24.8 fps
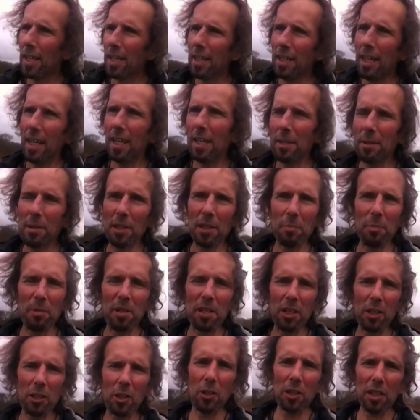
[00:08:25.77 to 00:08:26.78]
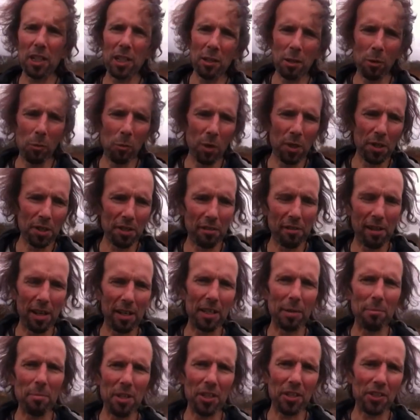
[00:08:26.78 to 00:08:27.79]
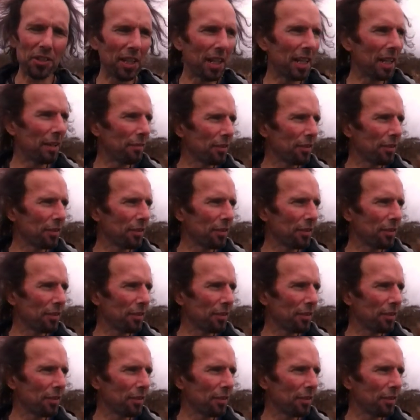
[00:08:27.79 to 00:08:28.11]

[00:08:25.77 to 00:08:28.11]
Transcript: yeah, so it's been a good little wander around, I must say.